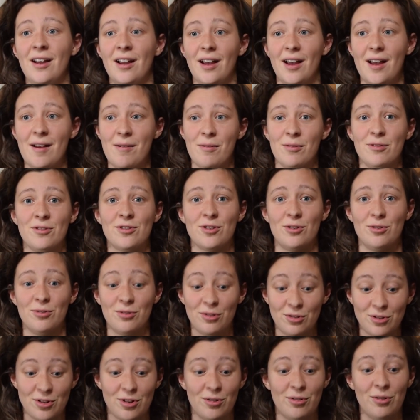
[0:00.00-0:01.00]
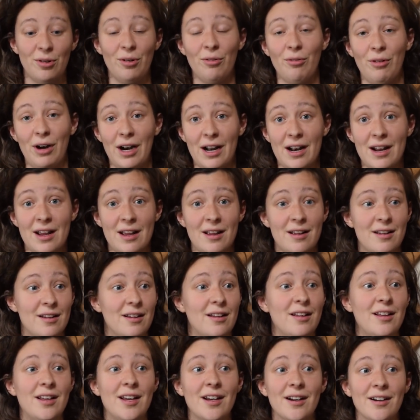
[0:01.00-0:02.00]
It was also already
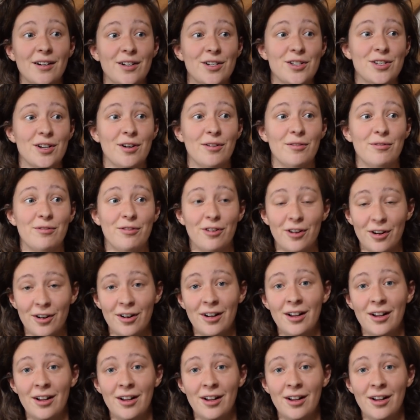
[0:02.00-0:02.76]
years of